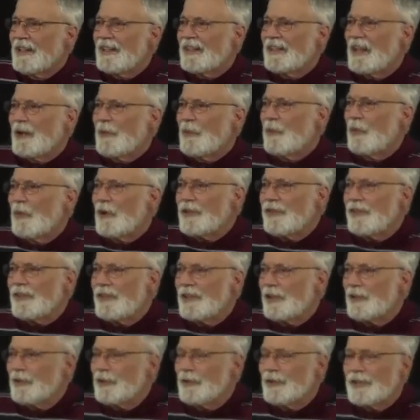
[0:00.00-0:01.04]
that what
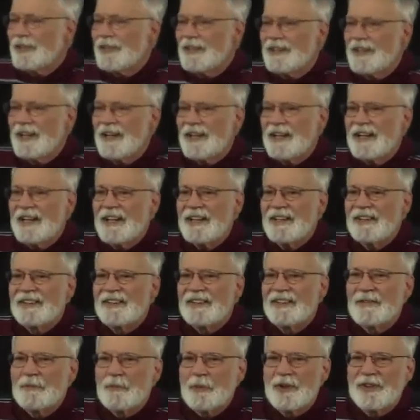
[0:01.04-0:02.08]
they're looking at is,
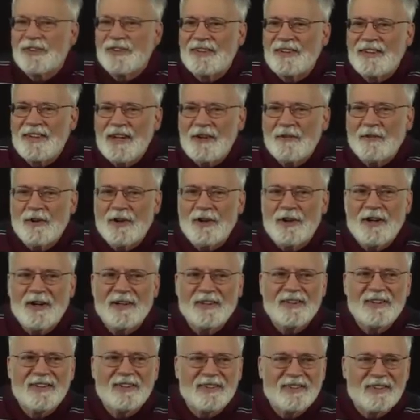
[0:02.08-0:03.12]
was never
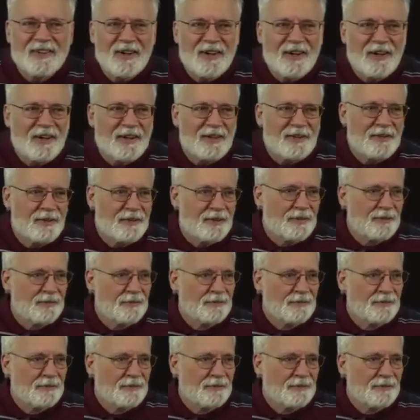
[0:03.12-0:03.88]
designed.